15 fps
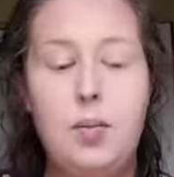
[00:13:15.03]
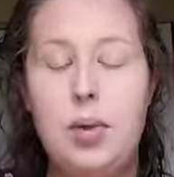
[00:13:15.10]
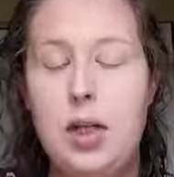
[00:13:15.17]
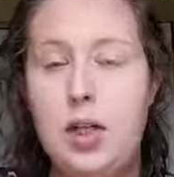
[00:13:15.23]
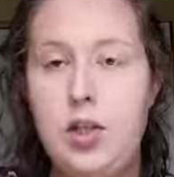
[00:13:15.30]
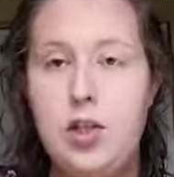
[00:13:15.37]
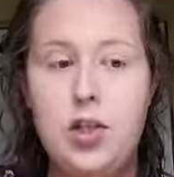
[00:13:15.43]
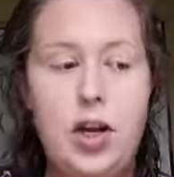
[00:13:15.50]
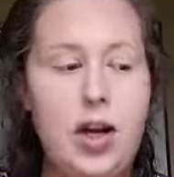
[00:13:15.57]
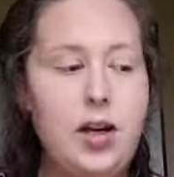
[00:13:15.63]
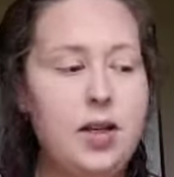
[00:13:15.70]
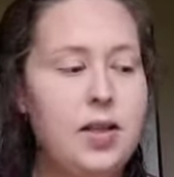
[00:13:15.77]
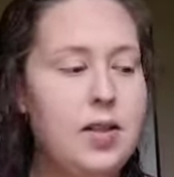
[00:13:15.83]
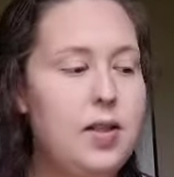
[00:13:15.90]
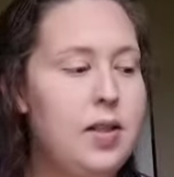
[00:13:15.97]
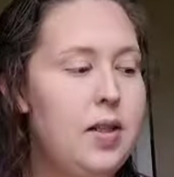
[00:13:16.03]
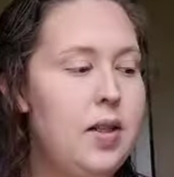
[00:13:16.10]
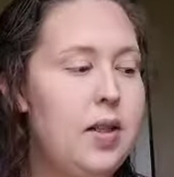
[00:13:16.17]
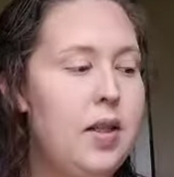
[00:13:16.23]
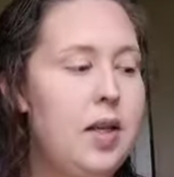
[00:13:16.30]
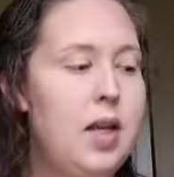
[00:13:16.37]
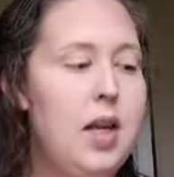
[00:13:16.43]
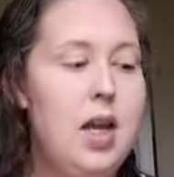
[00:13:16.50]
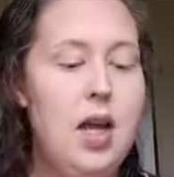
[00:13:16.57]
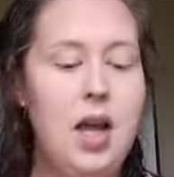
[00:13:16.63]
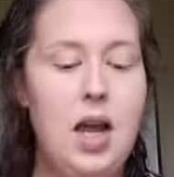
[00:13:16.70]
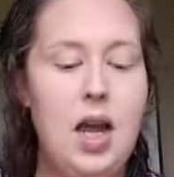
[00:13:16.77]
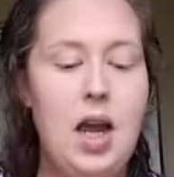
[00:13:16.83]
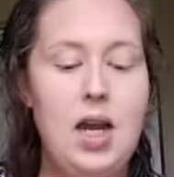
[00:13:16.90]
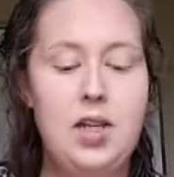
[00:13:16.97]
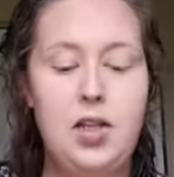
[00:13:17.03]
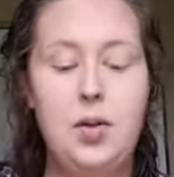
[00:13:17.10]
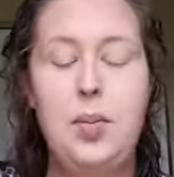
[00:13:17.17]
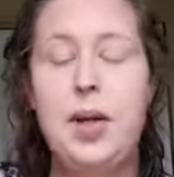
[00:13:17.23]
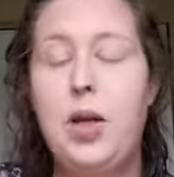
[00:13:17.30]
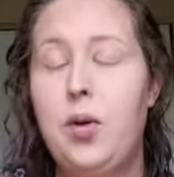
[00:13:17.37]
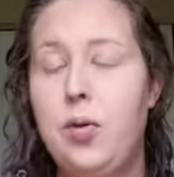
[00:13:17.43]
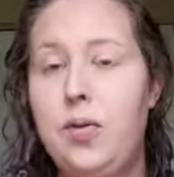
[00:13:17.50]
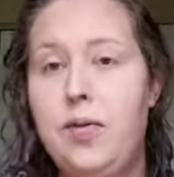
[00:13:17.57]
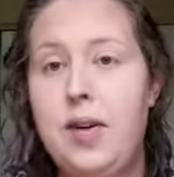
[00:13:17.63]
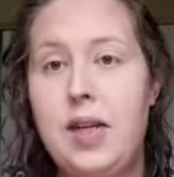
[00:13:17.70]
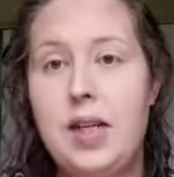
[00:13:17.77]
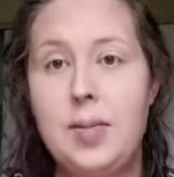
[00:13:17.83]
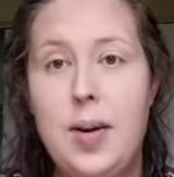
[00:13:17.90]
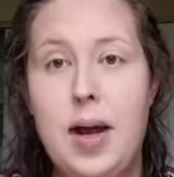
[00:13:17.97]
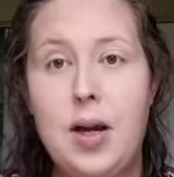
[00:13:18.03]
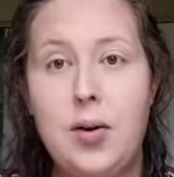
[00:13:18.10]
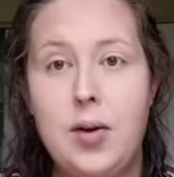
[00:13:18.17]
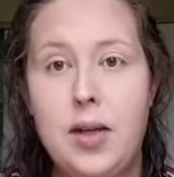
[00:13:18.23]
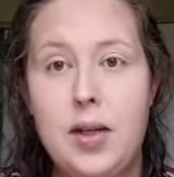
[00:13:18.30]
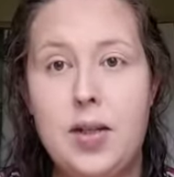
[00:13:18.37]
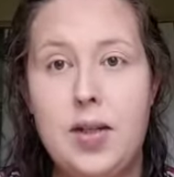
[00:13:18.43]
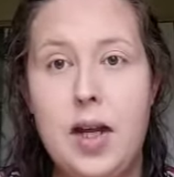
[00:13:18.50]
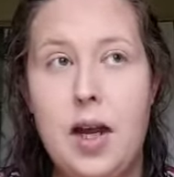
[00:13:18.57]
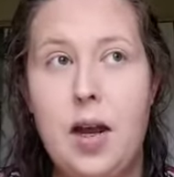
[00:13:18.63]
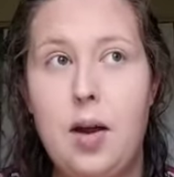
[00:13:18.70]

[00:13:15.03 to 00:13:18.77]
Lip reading: blush next. I do my own face backwards.